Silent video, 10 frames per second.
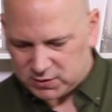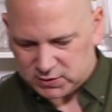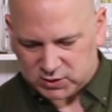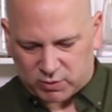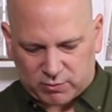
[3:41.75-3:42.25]

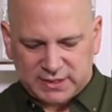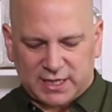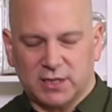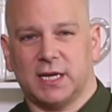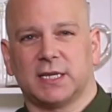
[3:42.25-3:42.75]
So when we
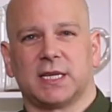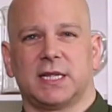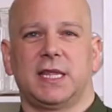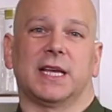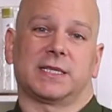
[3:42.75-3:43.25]
start to get to
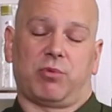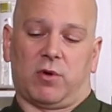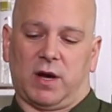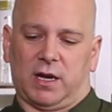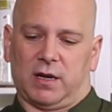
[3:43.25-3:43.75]
this
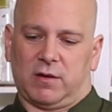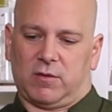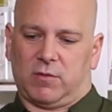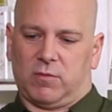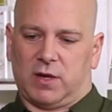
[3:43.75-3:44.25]
point,
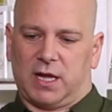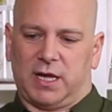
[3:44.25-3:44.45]
what I